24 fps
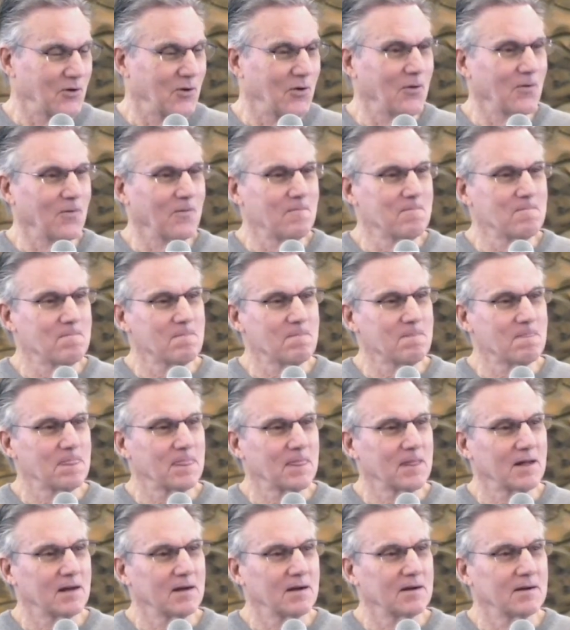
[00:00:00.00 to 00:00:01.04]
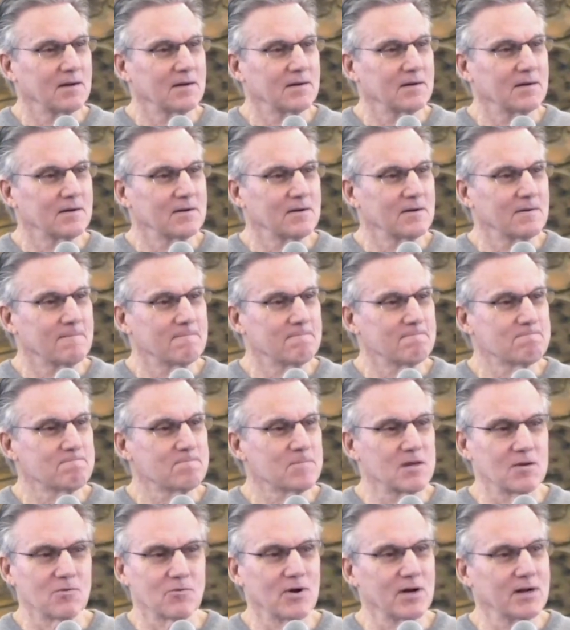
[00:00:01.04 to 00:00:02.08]
So
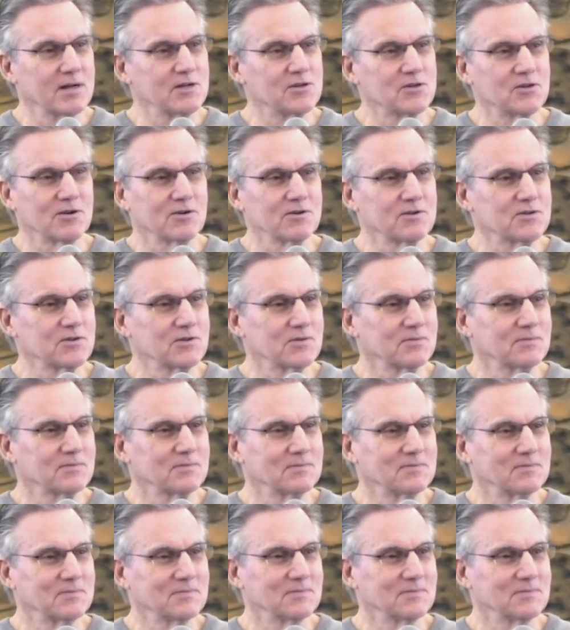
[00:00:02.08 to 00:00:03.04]
get ready, church.